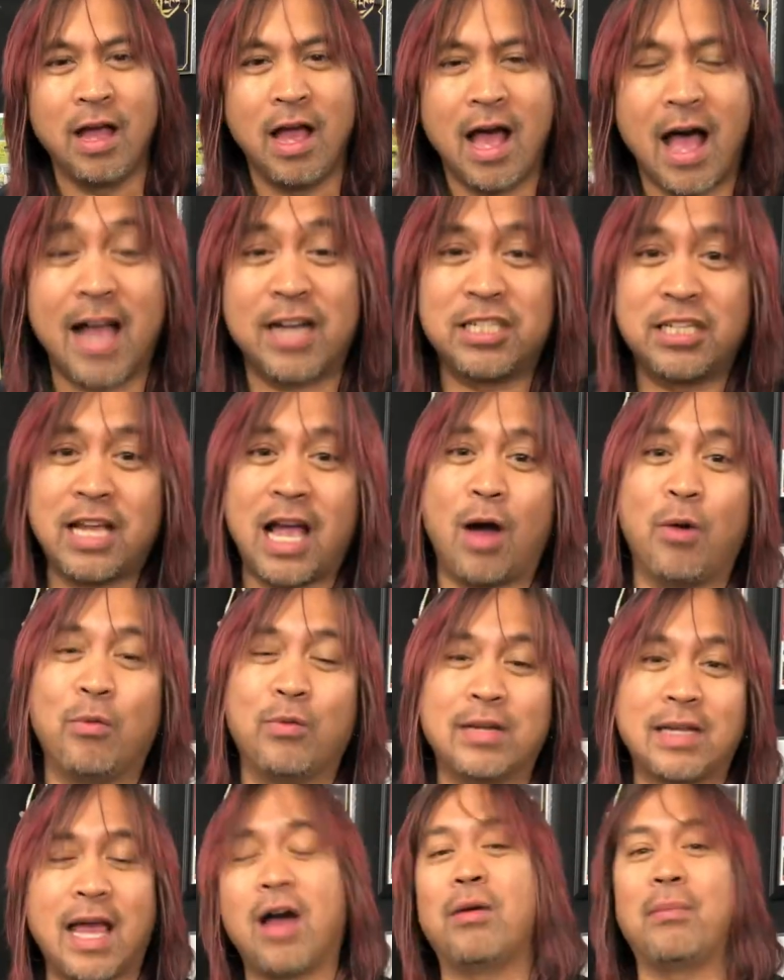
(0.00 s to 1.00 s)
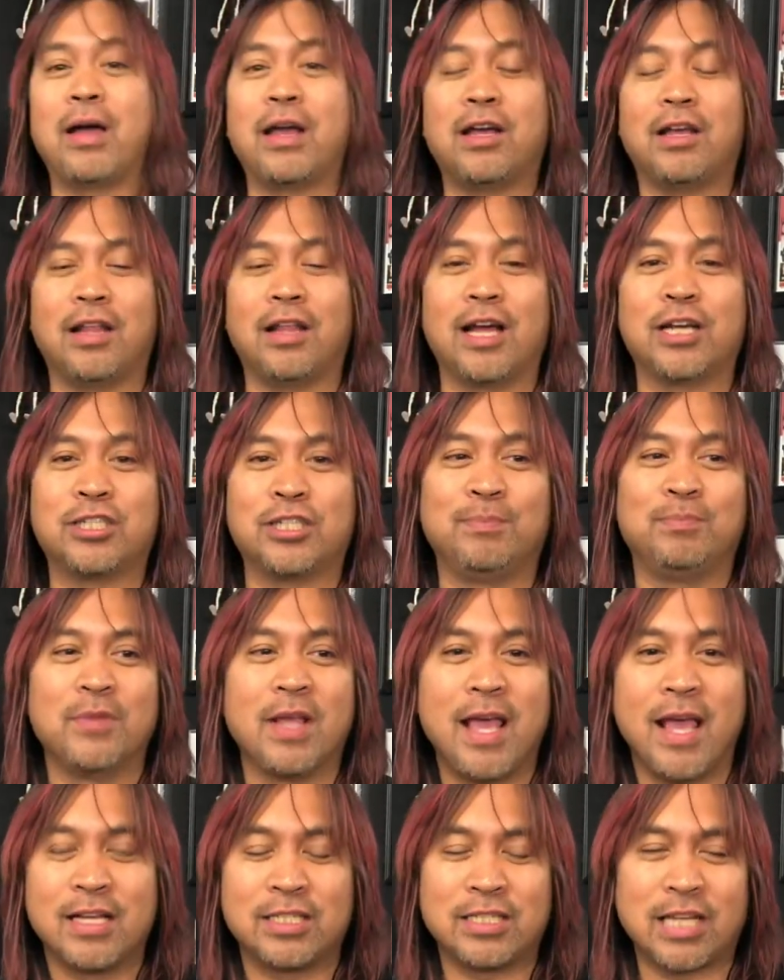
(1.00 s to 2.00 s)
I actually got one now in my collection,
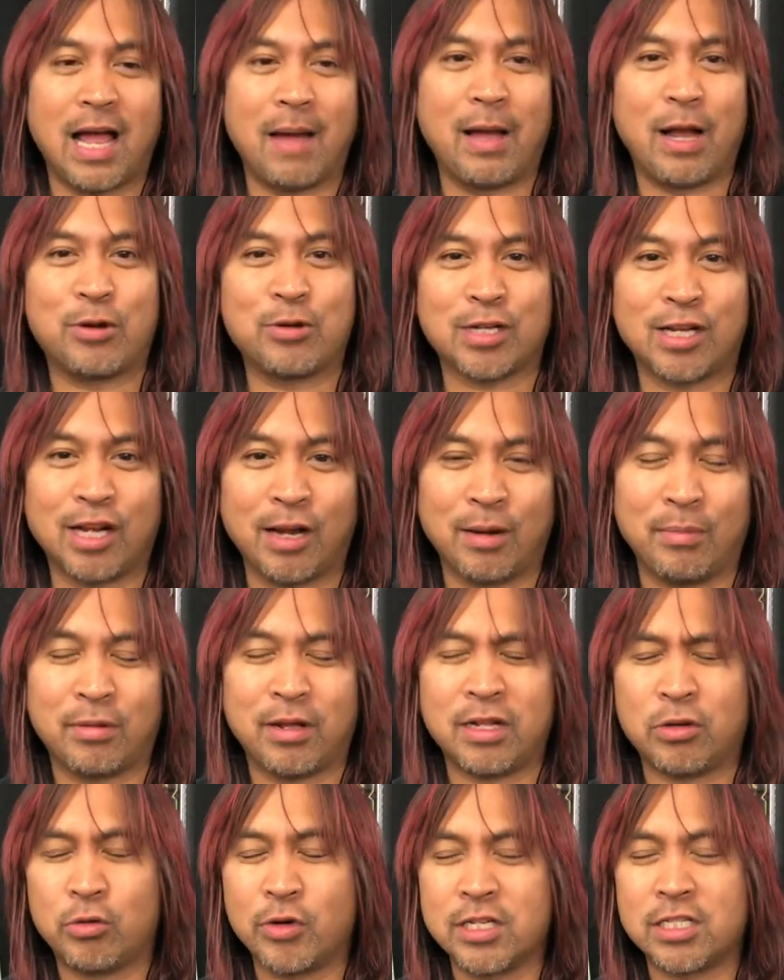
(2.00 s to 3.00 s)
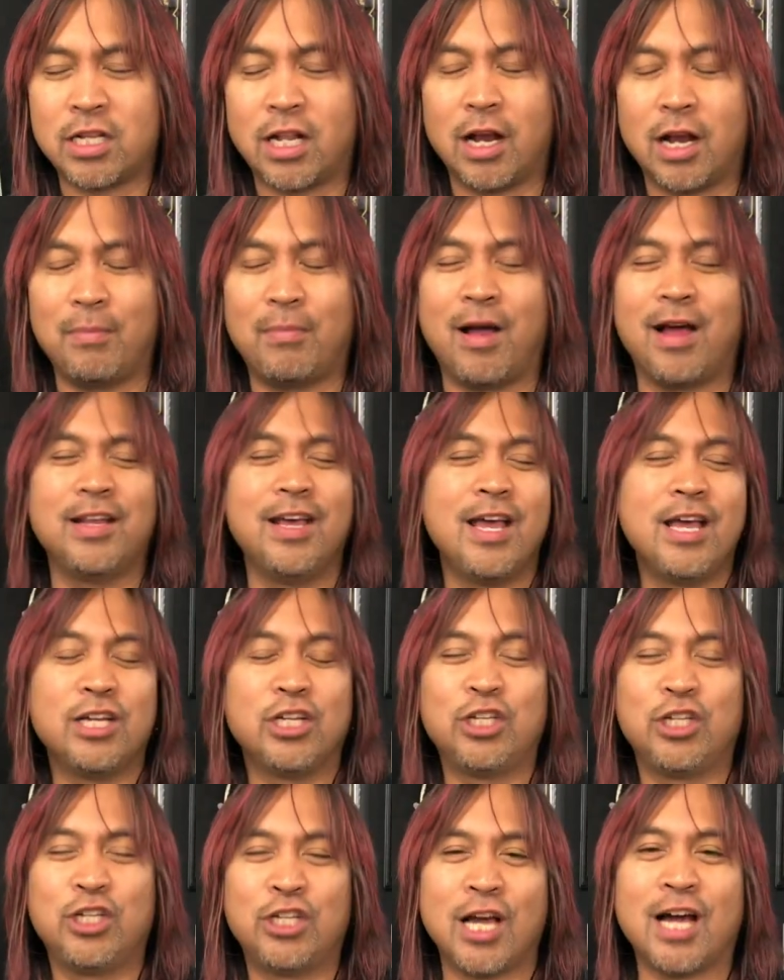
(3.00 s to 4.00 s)
signed by Chris Claremont,
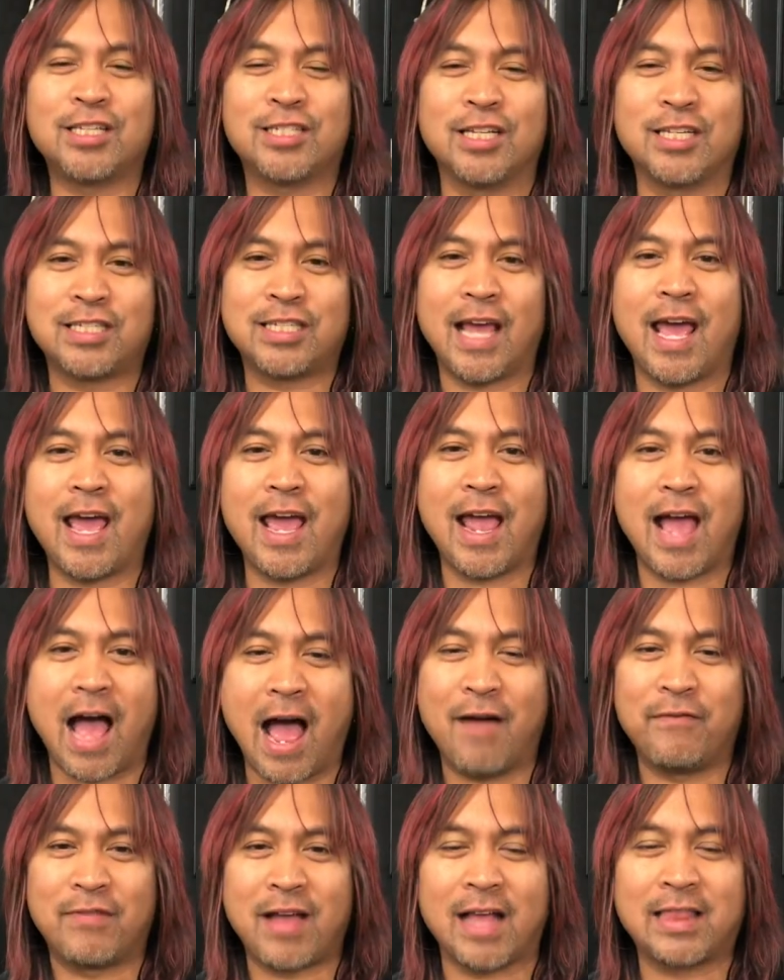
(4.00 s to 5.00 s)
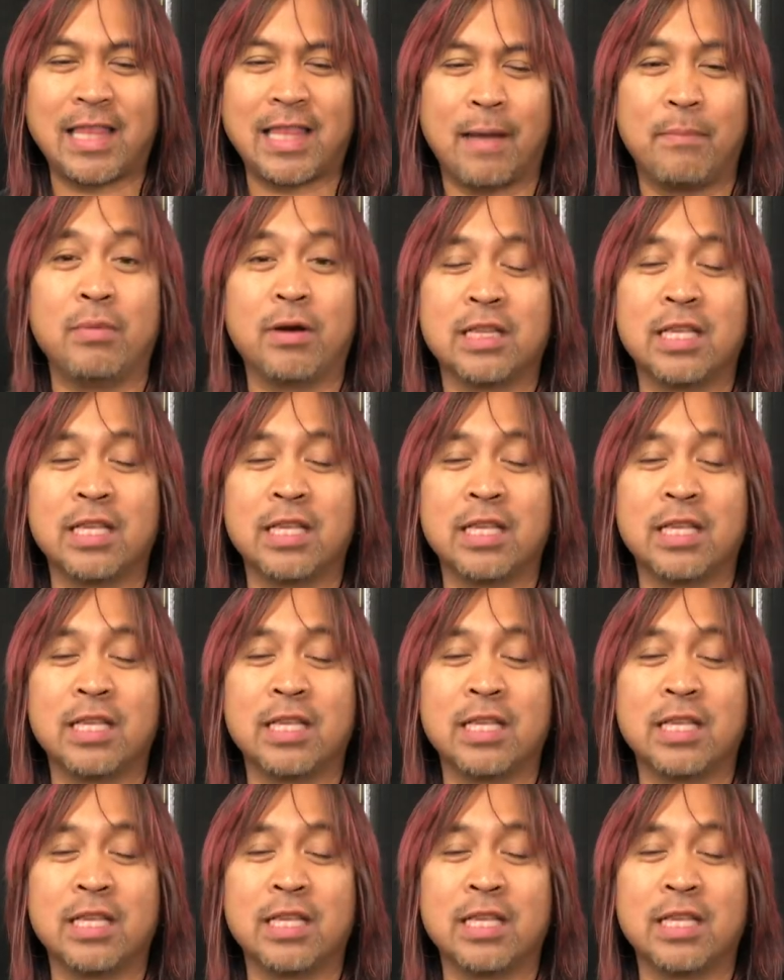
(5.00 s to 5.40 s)
just to say I've got that book.